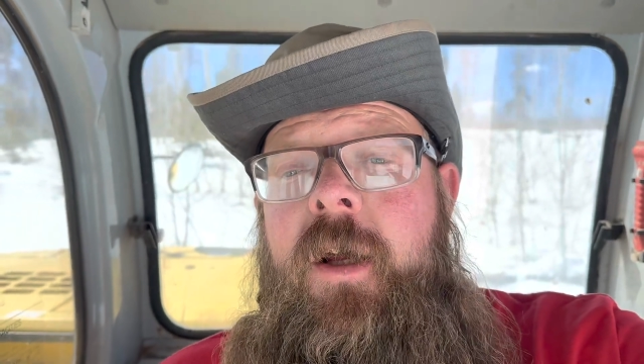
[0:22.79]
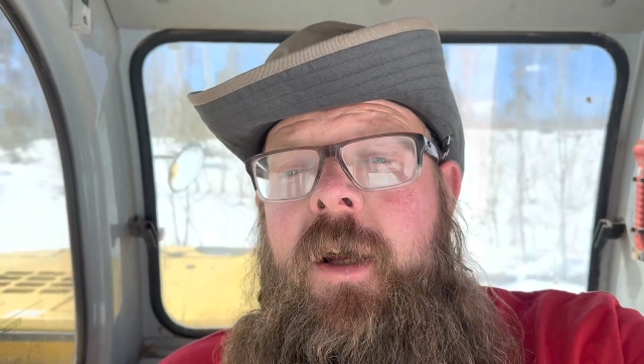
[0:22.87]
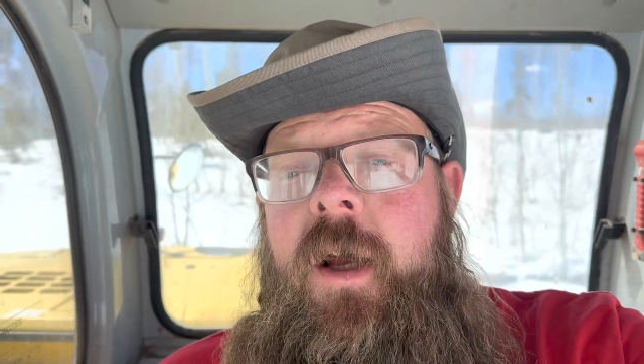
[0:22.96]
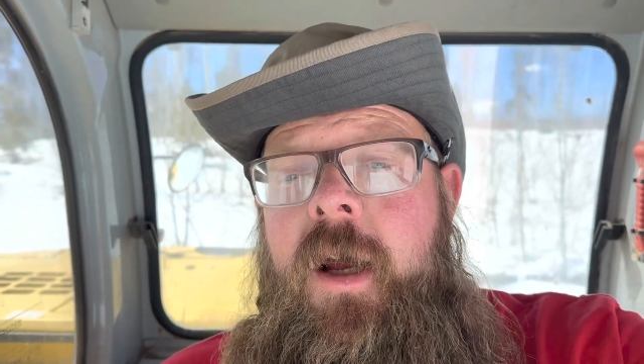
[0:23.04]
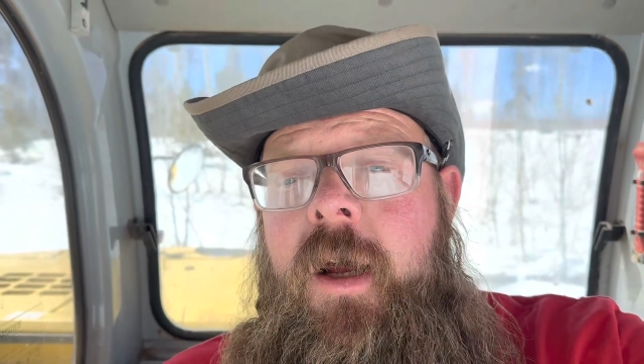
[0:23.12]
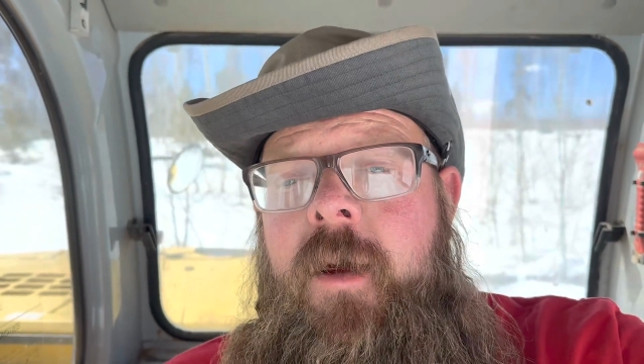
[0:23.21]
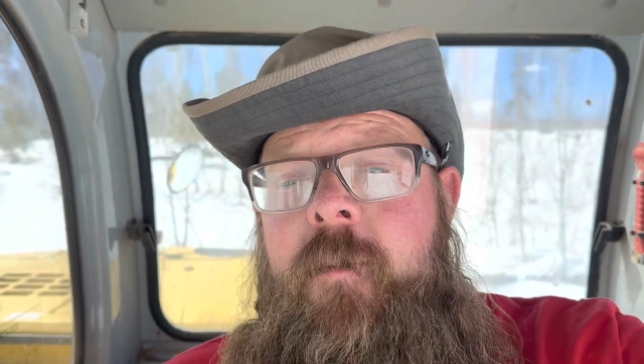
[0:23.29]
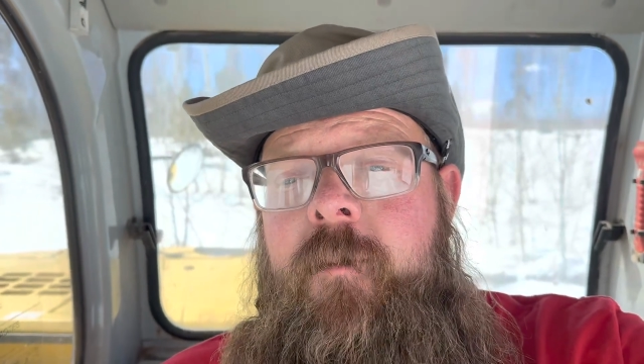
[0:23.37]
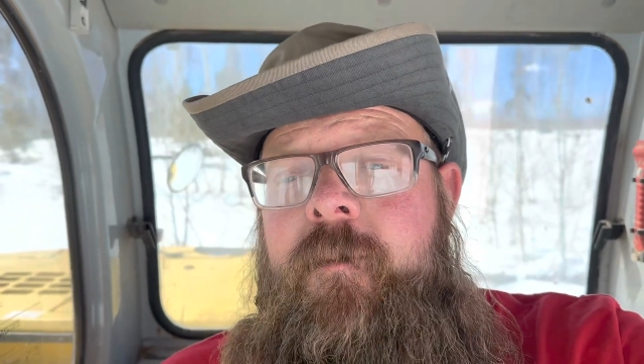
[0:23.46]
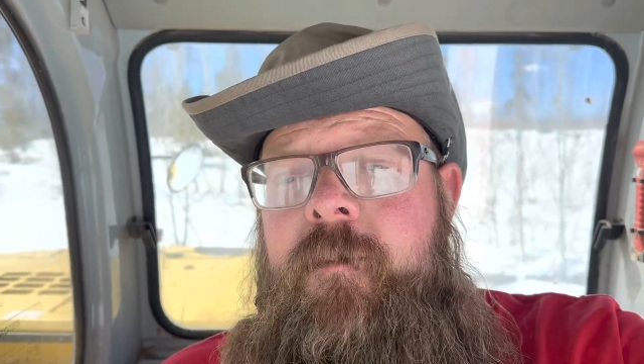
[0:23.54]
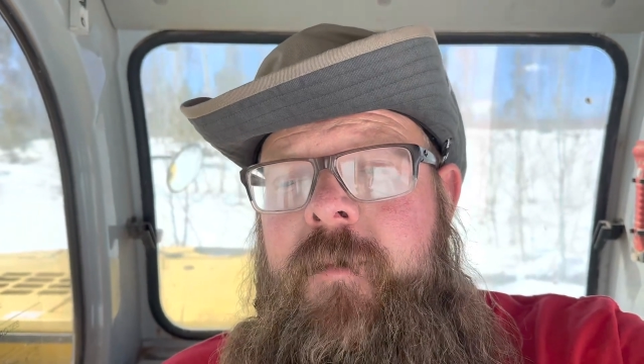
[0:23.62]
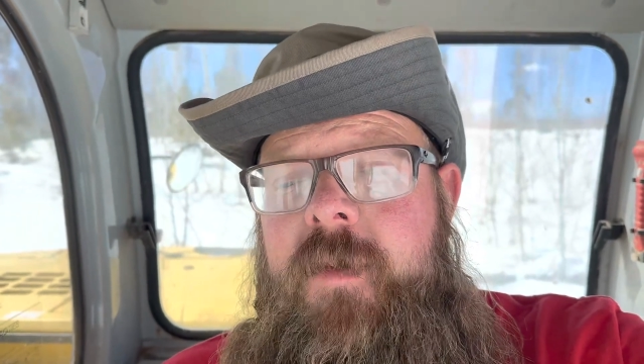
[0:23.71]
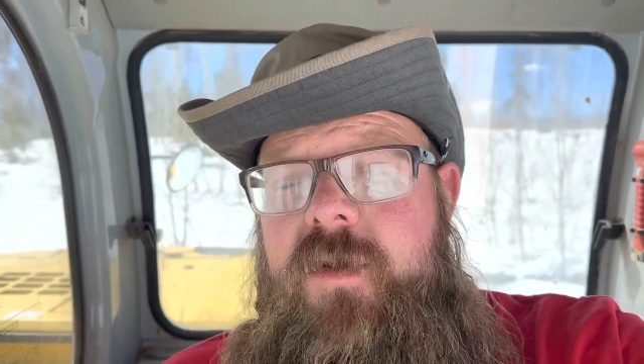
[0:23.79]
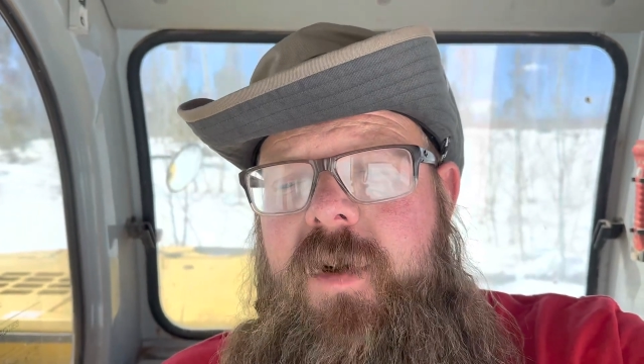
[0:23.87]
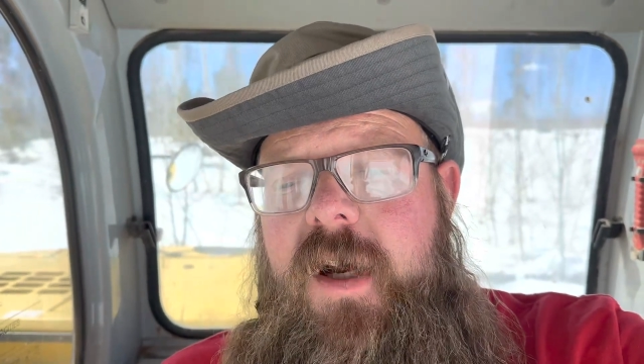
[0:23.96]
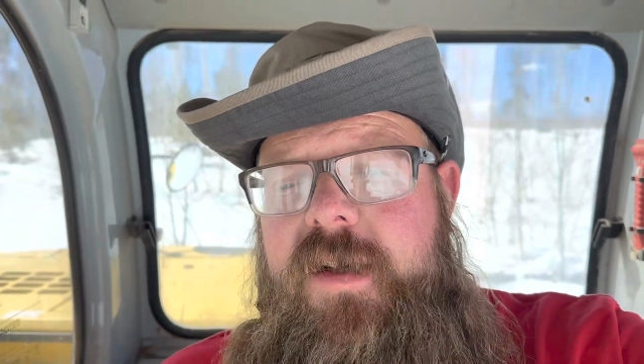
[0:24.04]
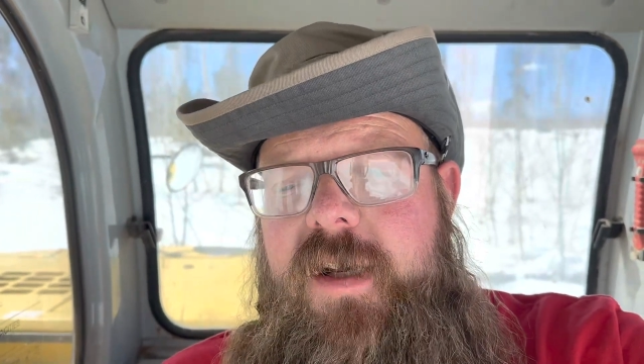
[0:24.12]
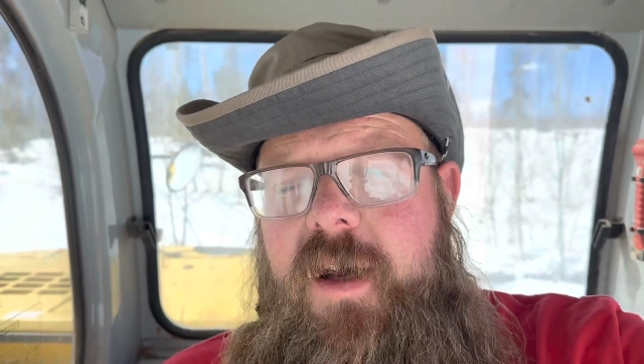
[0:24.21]
Um, the
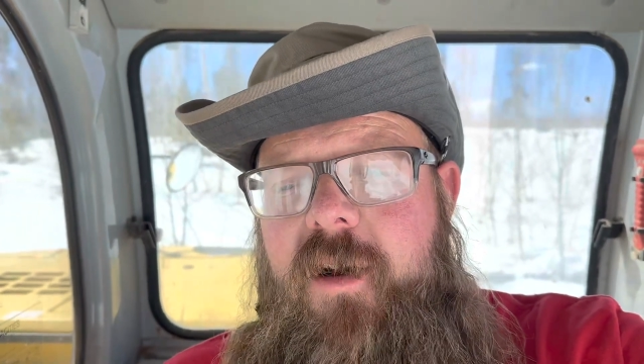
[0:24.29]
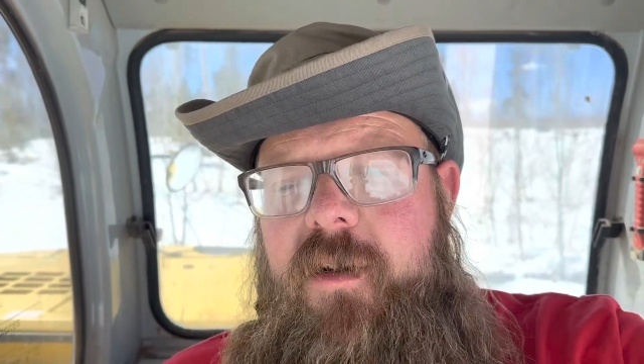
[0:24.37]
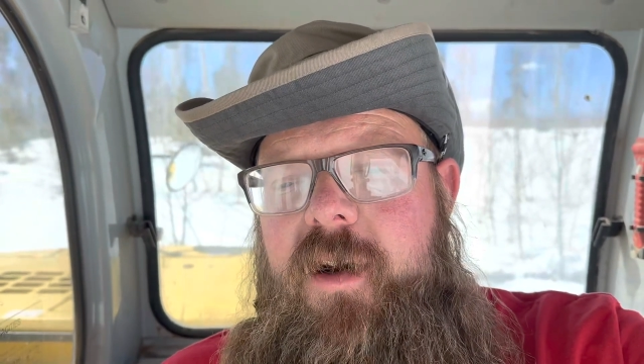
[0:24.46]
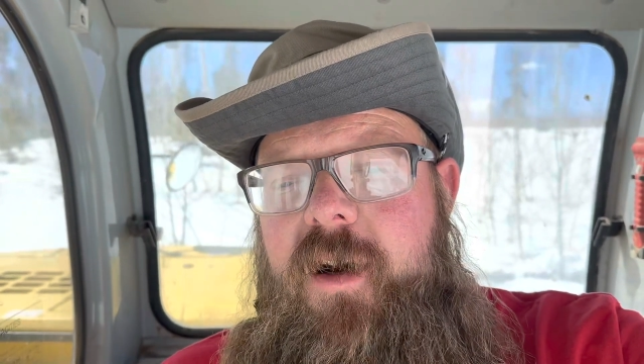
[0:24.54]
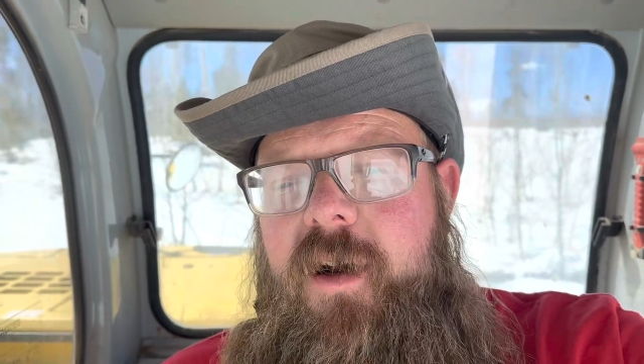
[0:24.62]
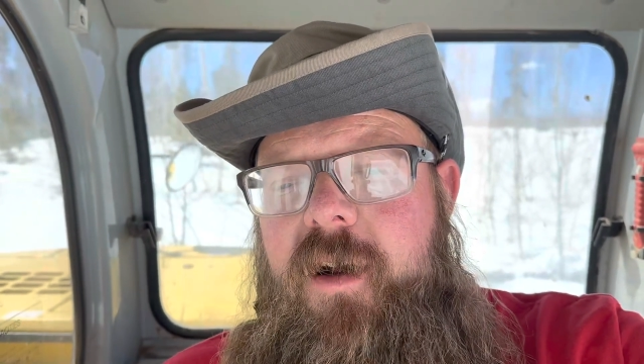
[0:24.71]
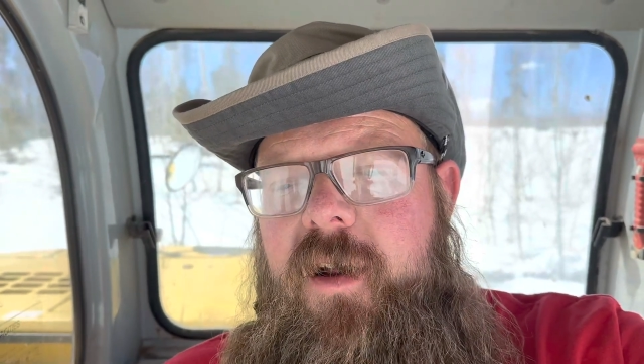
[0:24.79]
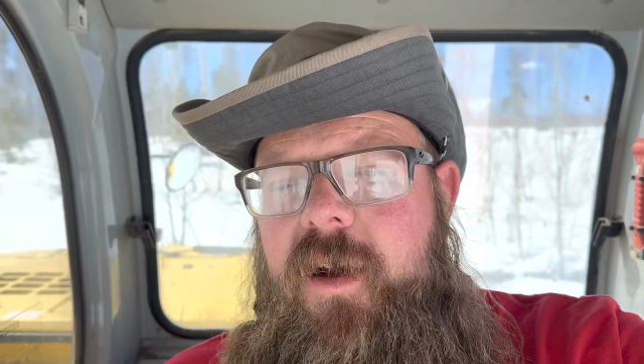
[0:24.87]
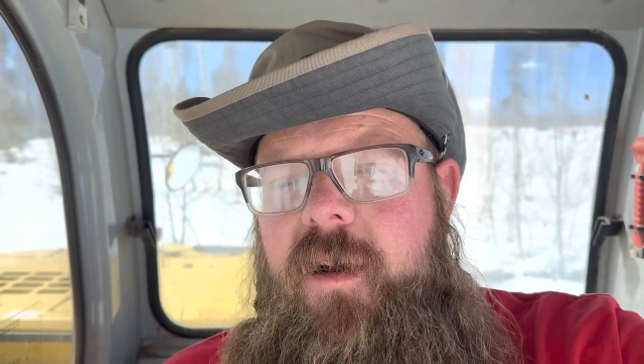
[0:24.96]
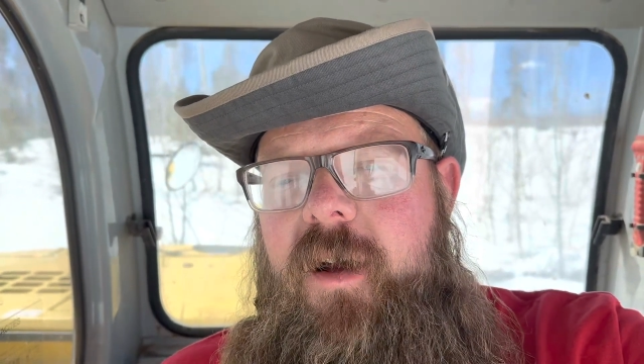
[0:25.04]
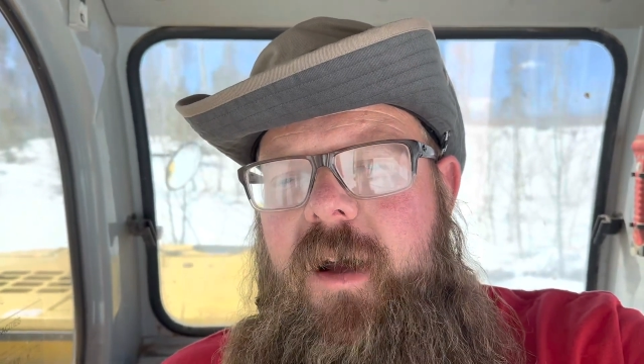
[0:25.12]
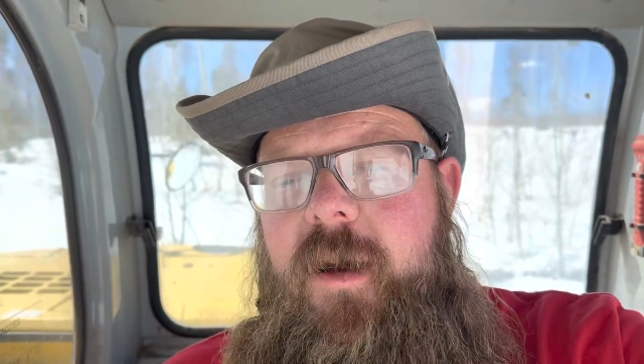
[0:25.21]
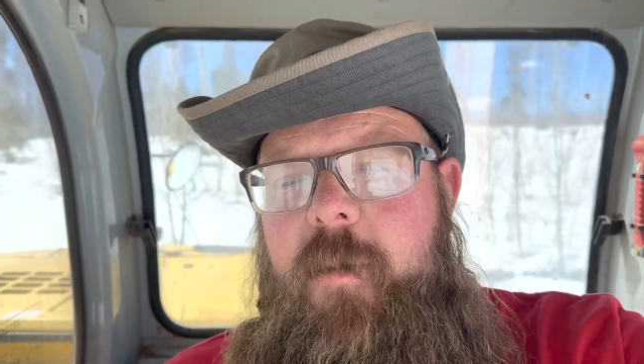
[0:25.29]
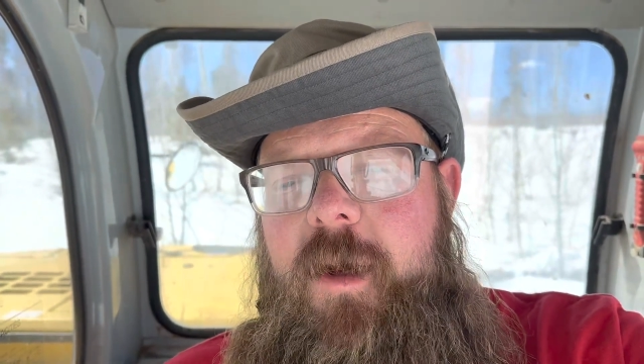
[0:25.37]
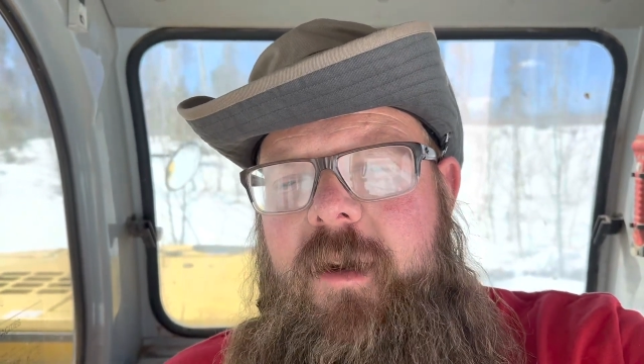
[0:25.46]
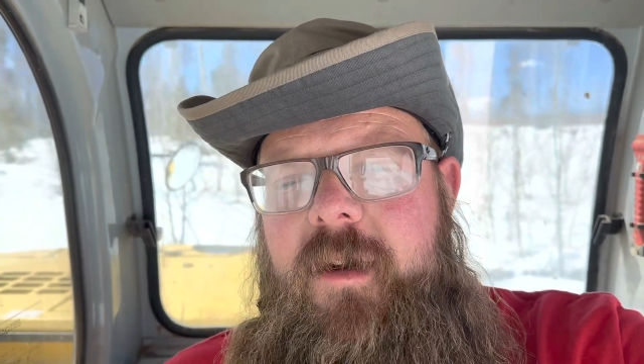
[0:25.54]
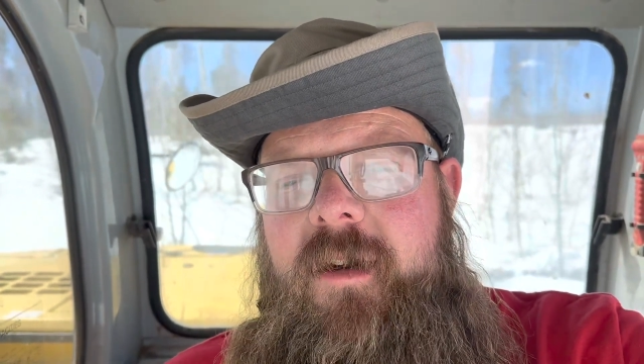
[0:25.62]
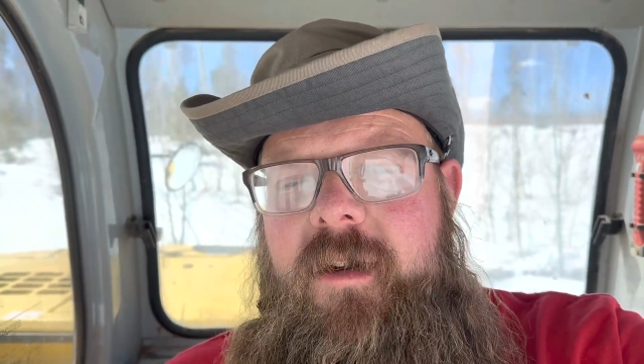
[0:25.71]
trusty old girl, uh,
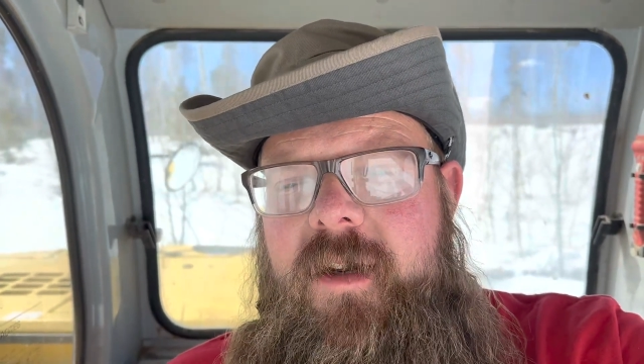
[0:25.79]
mean,